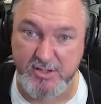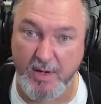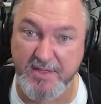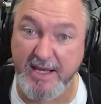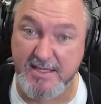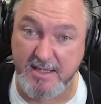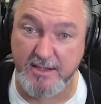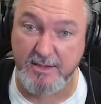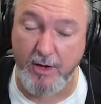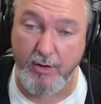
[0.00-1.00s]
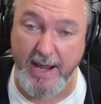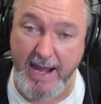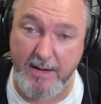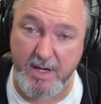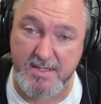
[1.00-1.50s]
So I think it's going to go
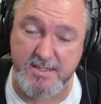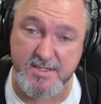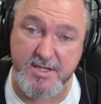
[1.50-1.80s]
gangbusters